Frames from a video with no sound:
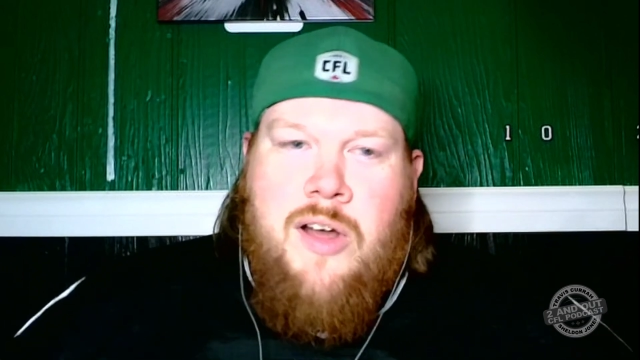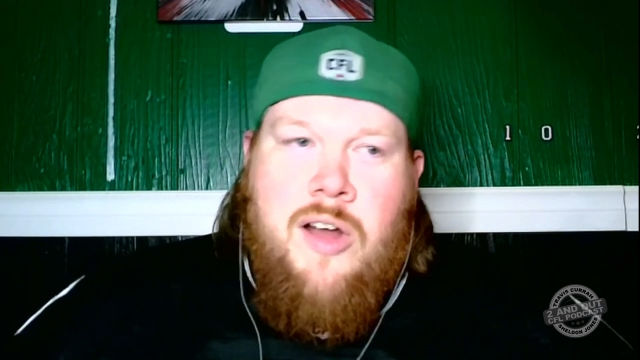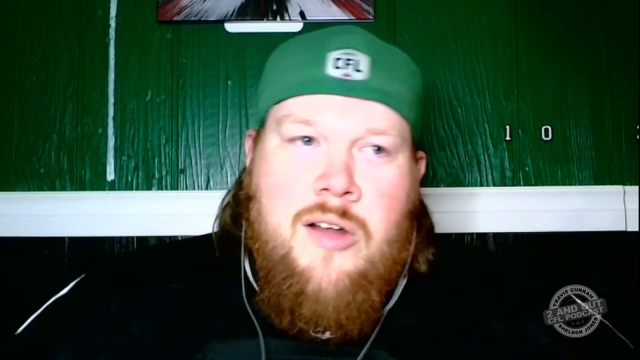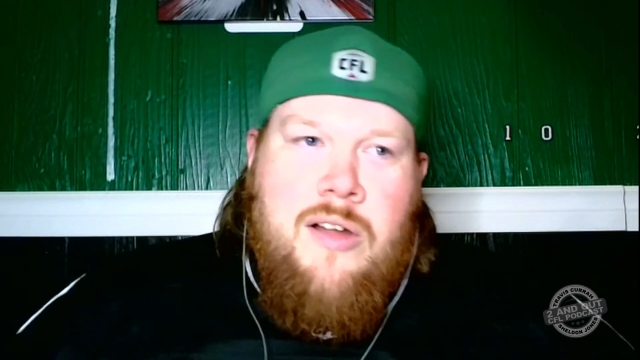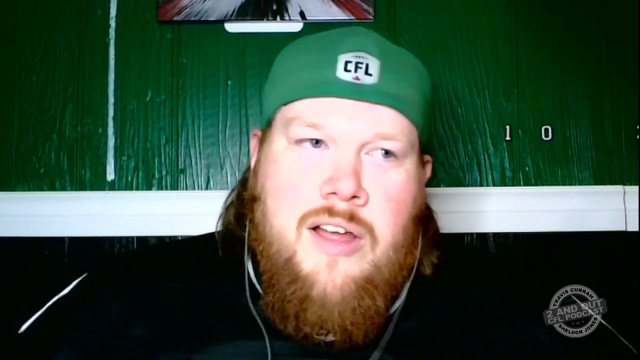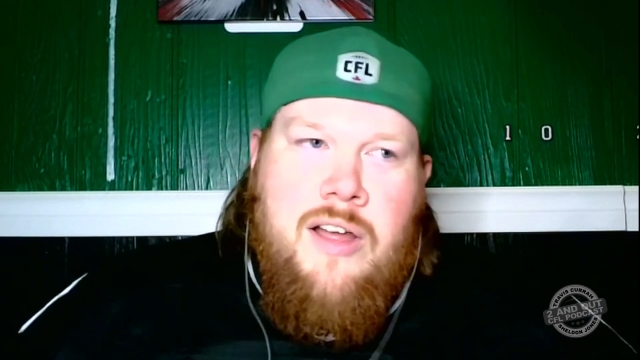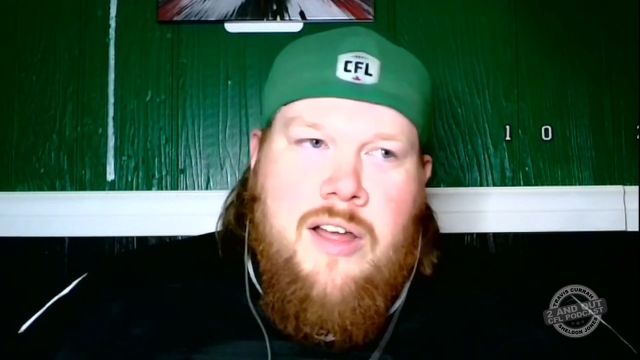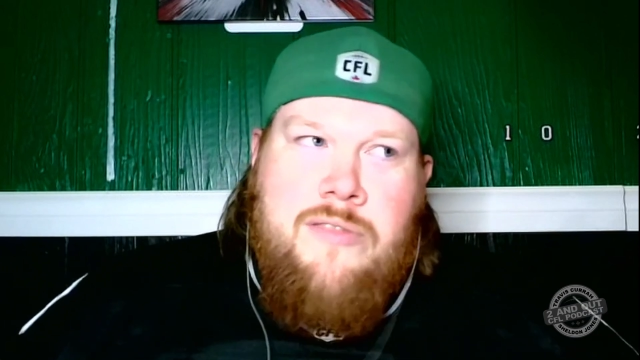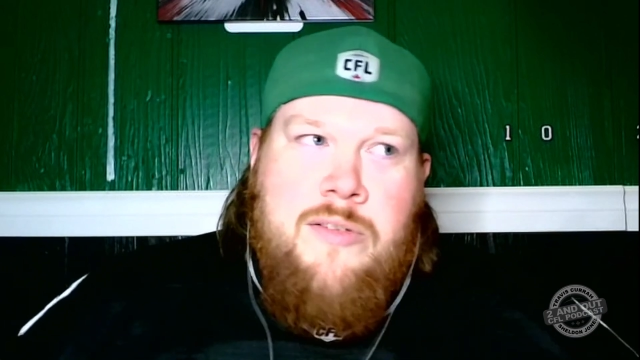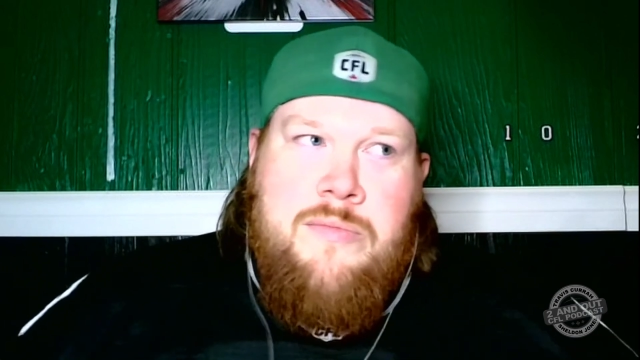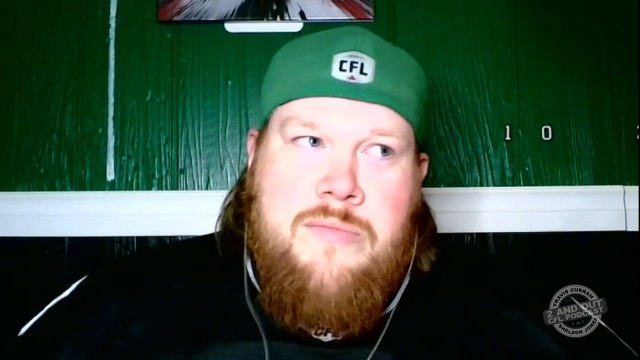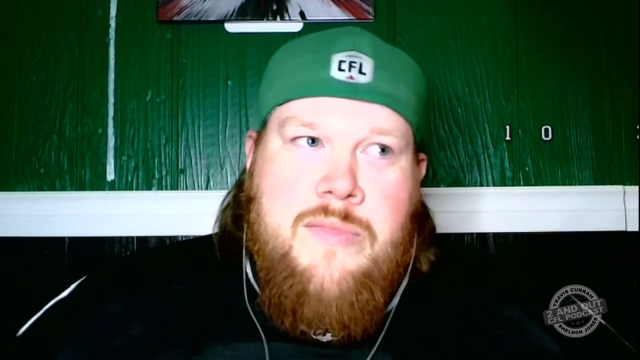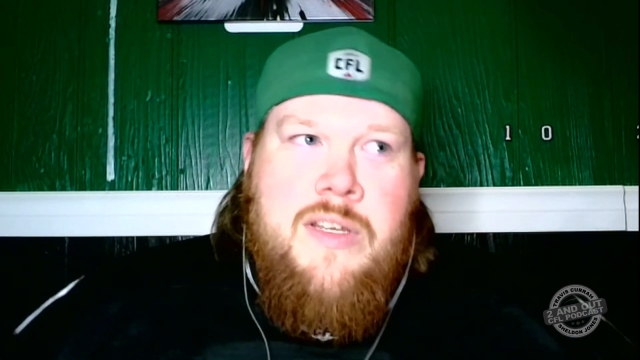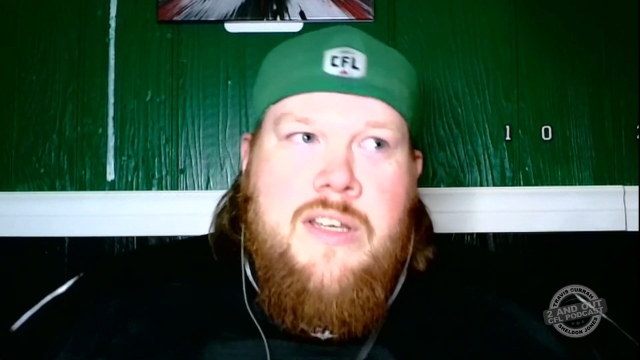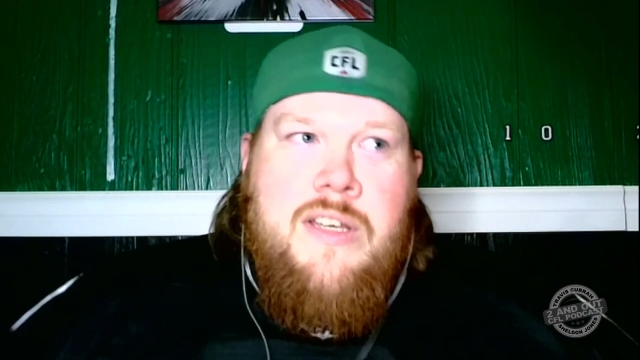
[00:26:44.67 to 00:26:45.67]

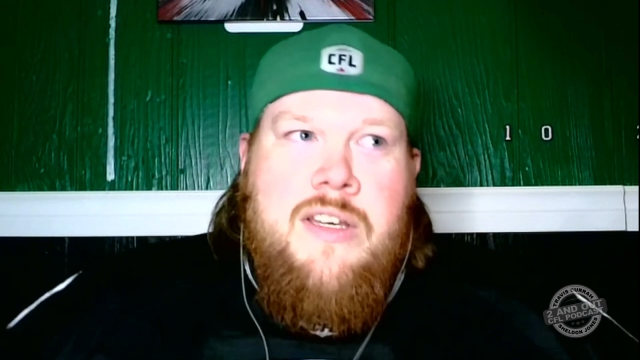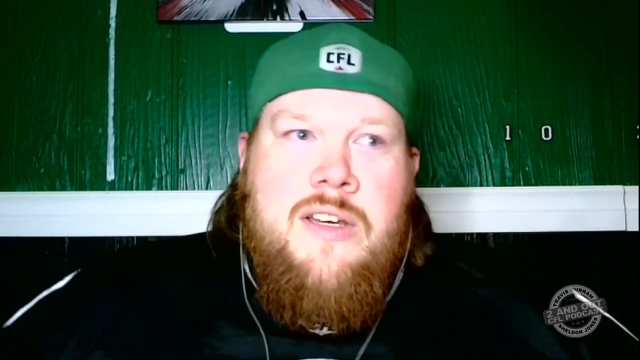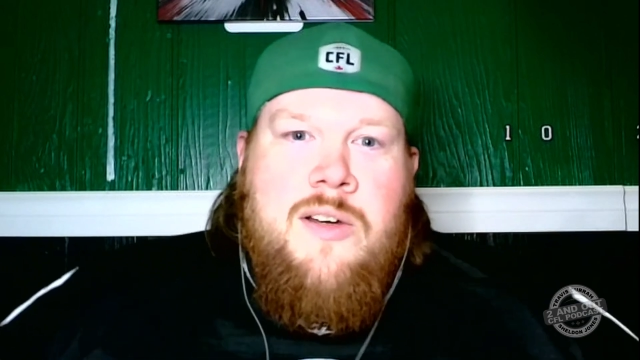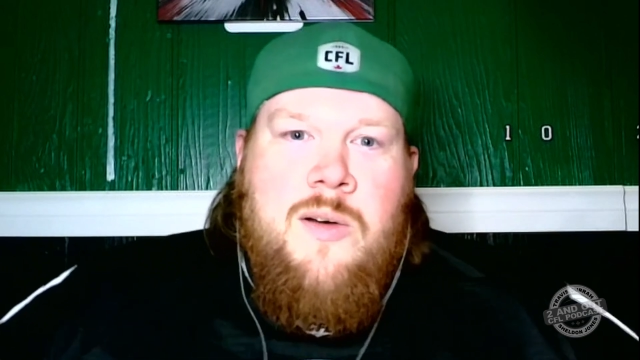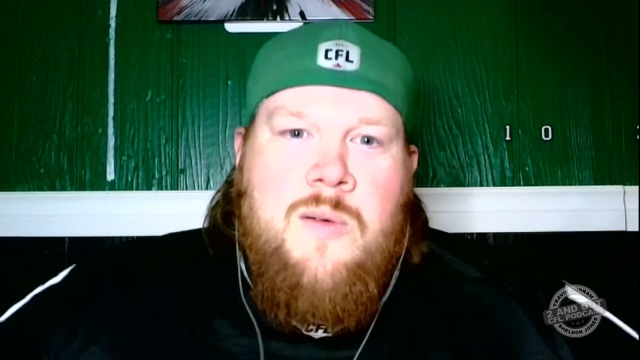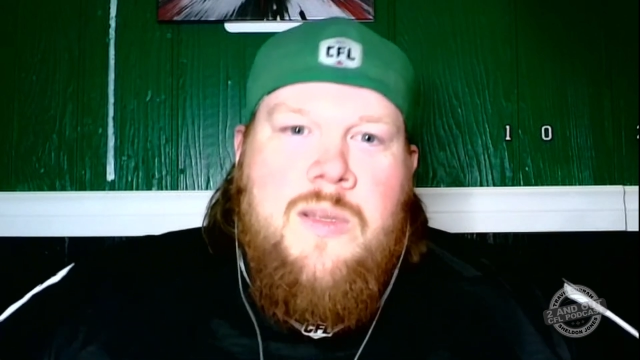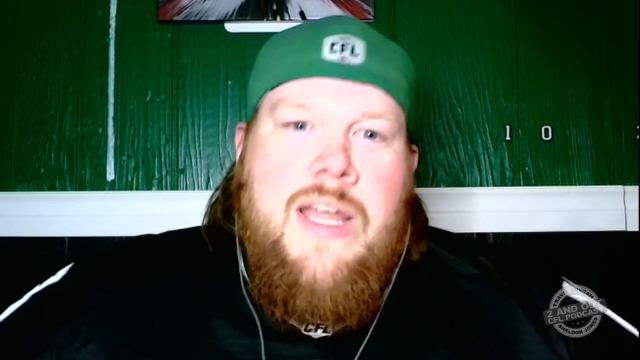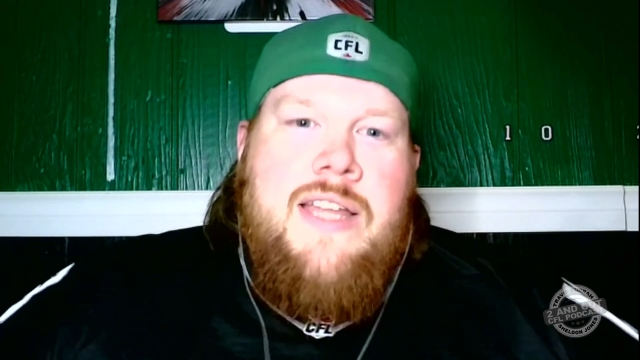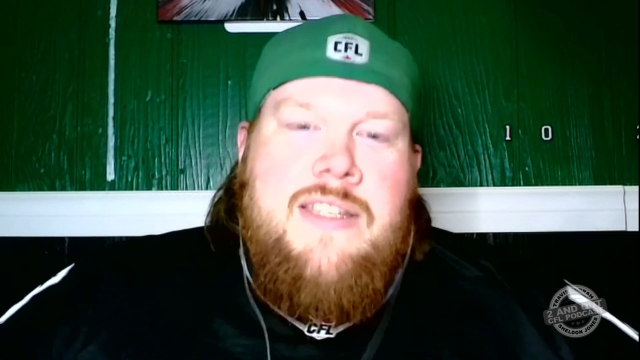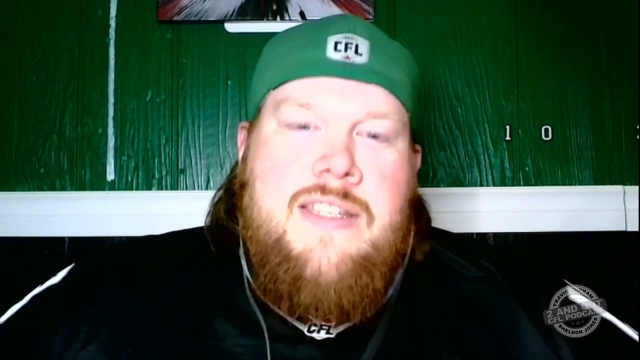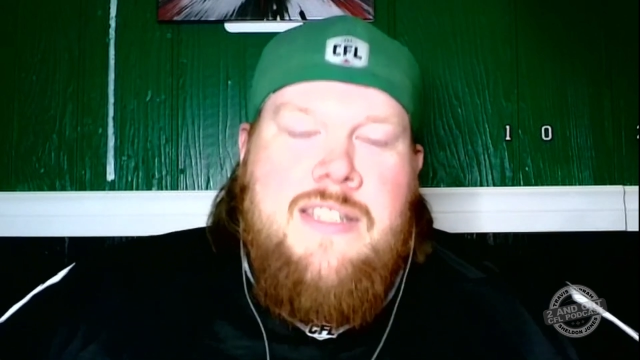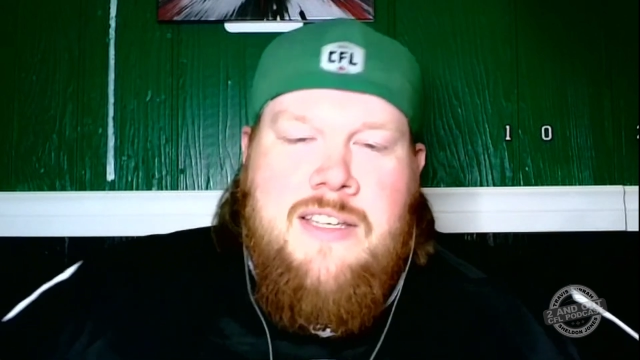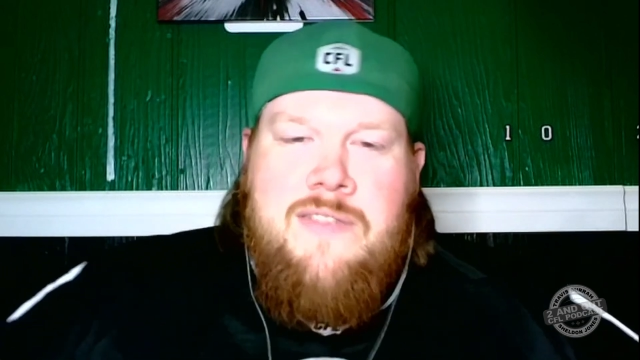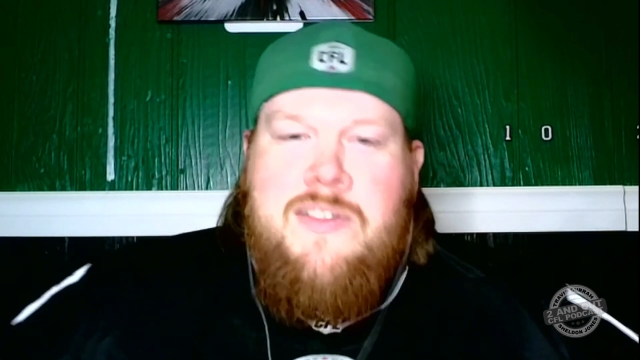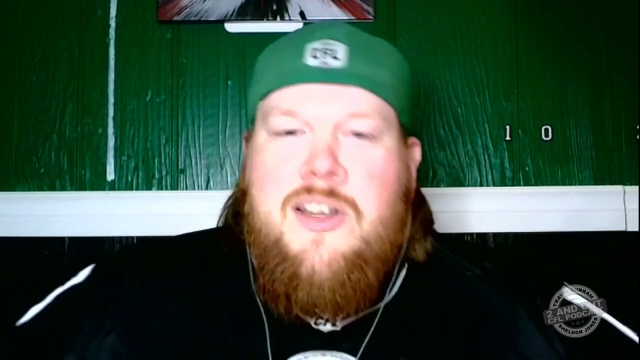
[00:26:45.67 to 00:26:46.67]
Ouellette
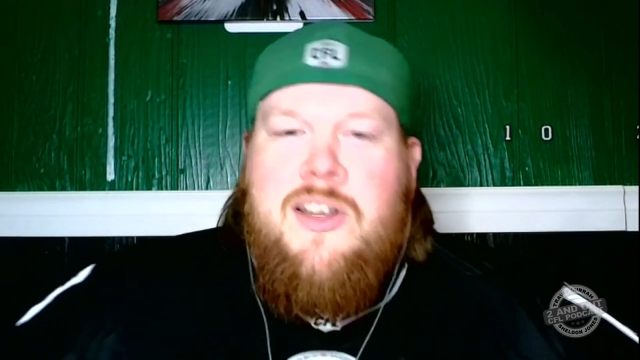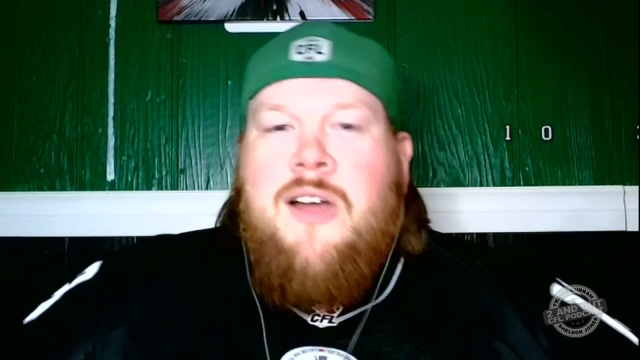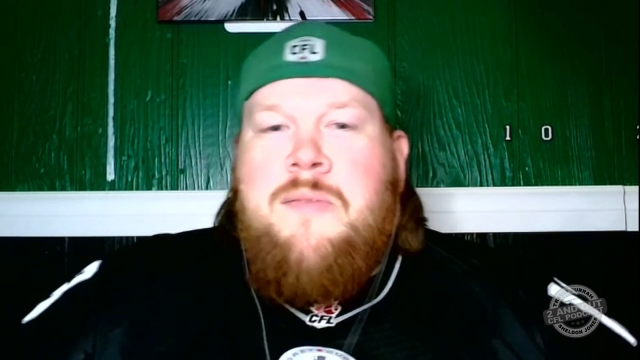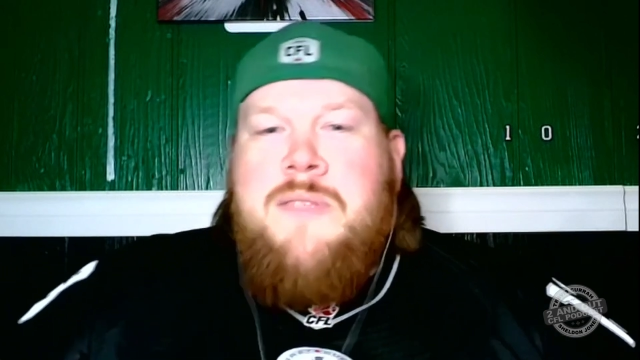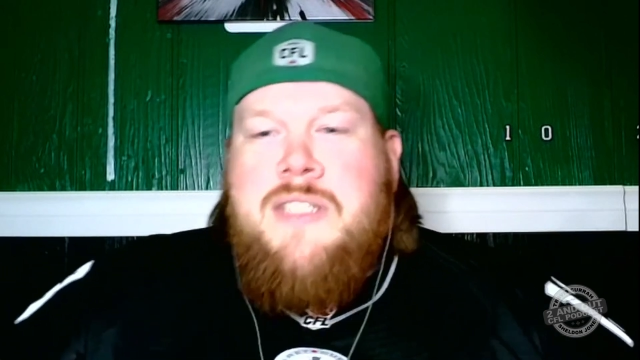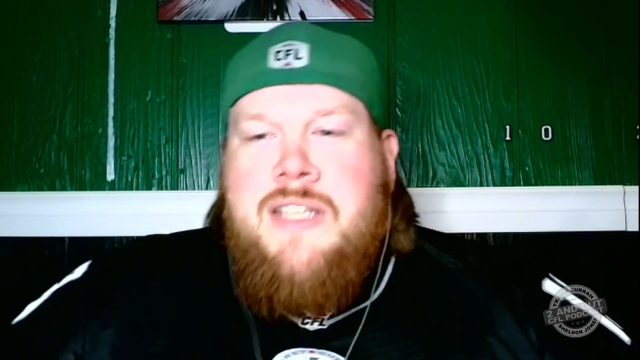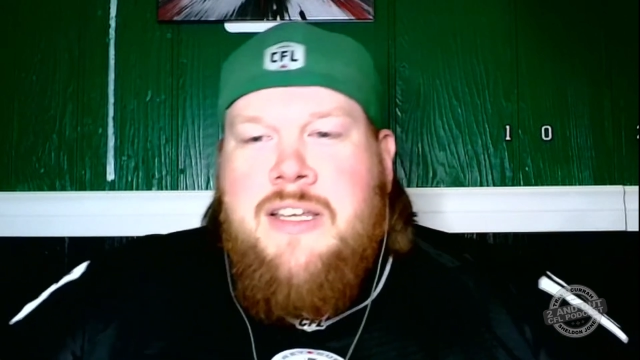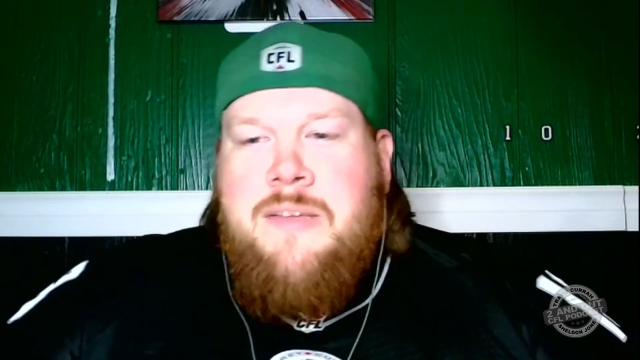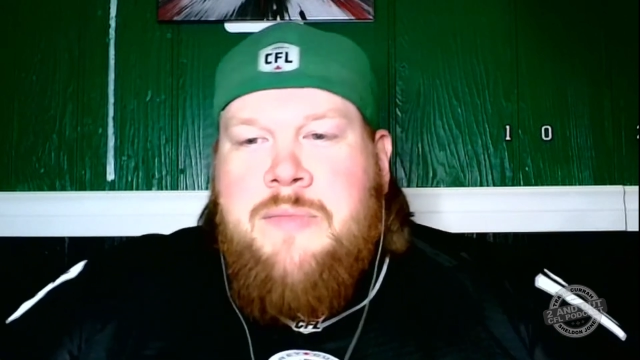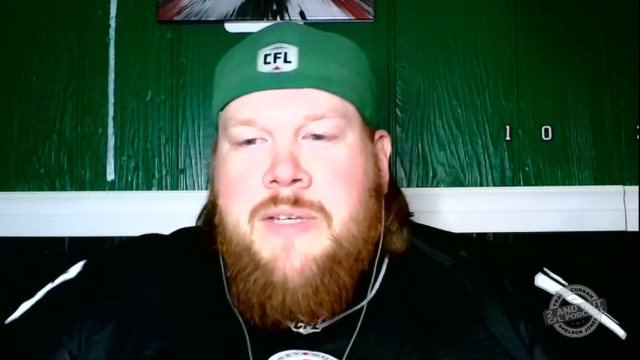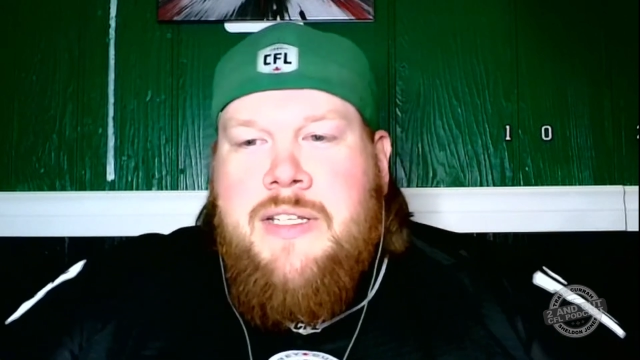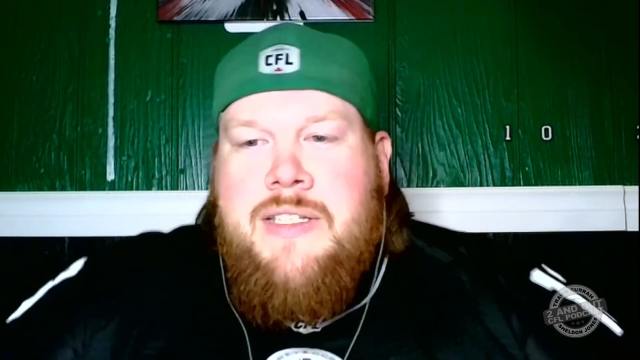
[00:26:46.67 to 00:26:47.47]
to give to Armstead.